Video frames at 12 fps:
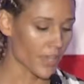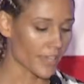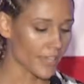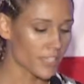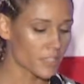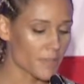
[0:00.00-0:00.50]

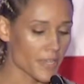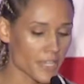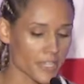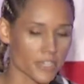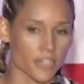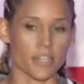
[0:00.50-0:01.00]
guess
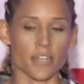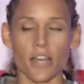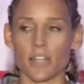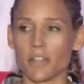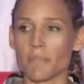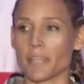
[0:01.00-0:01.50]
being an
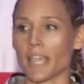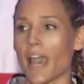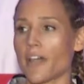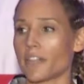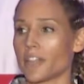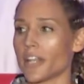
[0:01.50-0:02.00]
Olympic
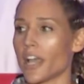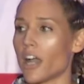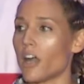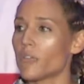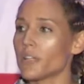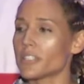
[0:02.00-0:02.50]
athlete, I
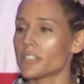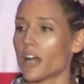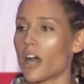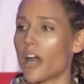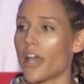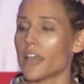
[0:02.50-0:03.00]
always
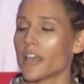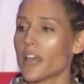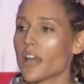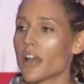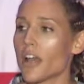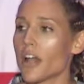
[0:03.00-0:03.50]
thought
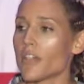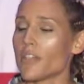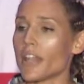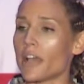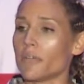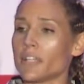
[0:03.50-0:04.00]

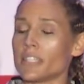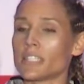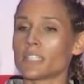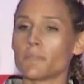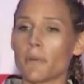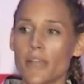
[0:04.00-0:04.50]
that I would
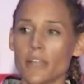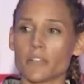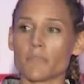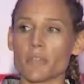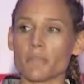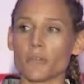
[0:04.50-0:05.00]
inspire
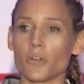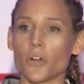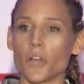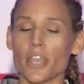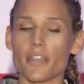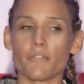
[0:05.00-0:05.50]

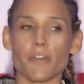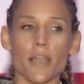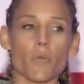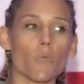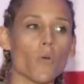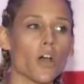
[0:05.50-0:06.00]
people if I
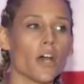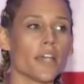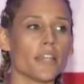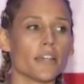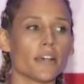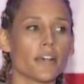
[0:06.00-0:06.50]

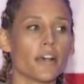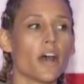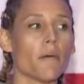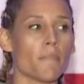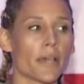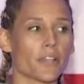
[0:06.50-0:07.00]
won
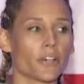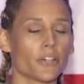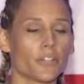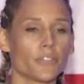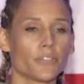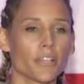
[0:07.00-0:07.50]
a medal.
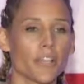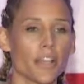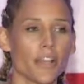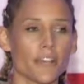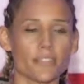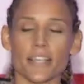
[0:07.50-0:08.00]

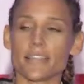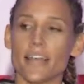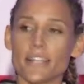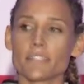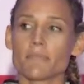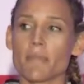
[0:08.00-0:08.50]
I was like,
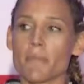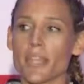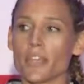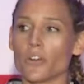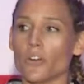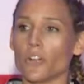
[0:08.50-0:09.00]
that's my
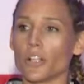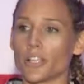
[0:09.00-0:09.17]
main goal.